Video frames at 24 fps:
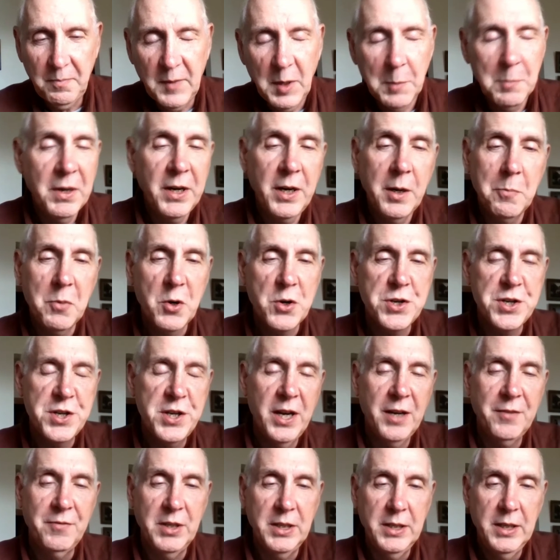My number
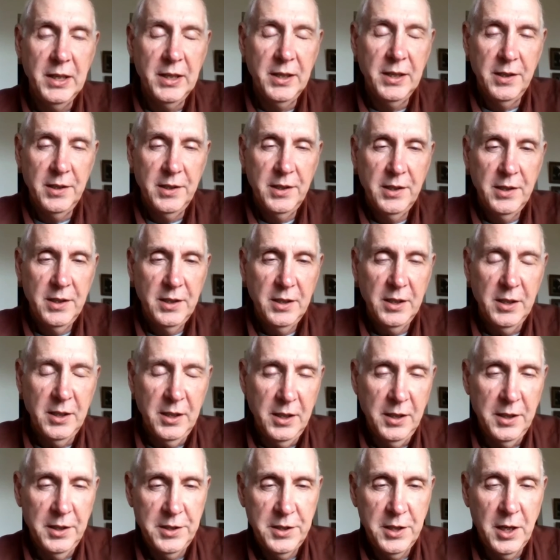7
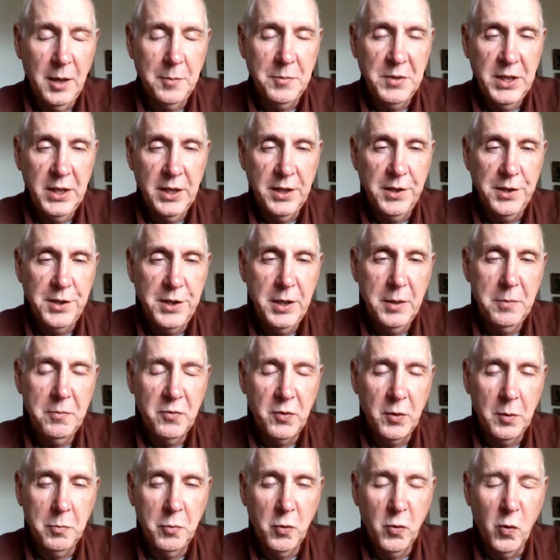top 10 tip
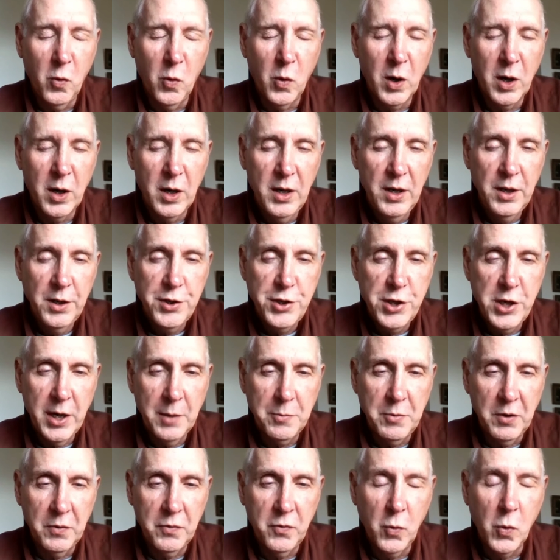for
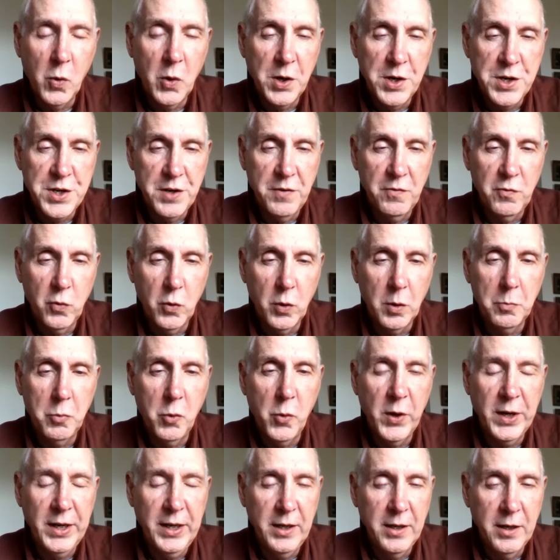chapter 4 is in
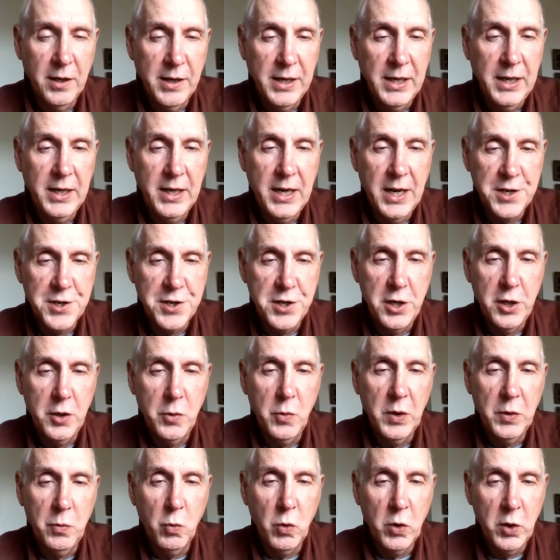4.9. It has to do
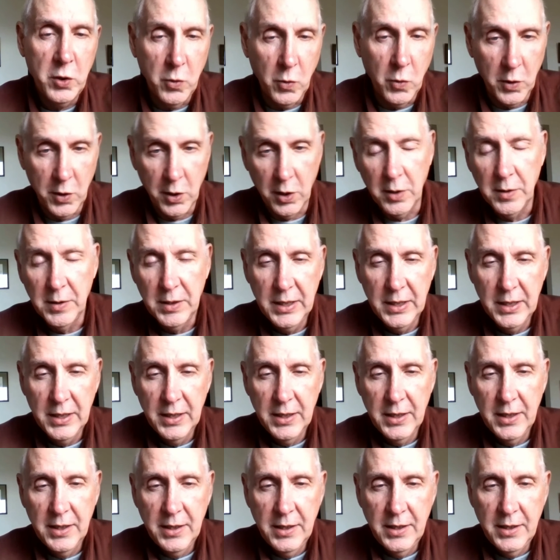with word order.
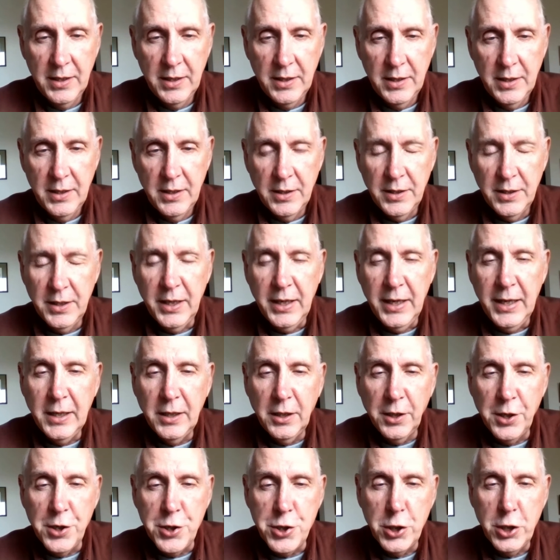The
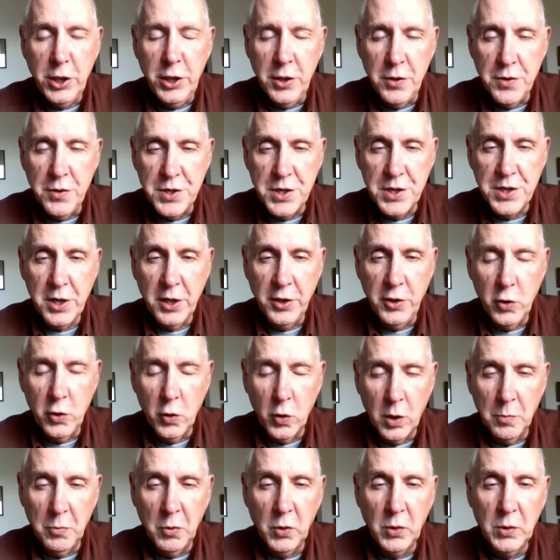English uses a
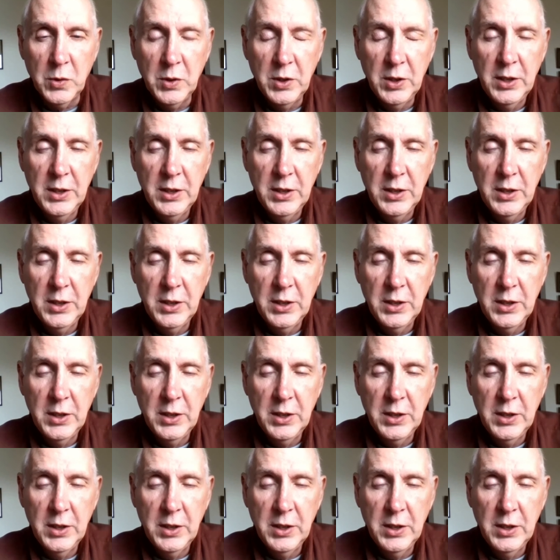normal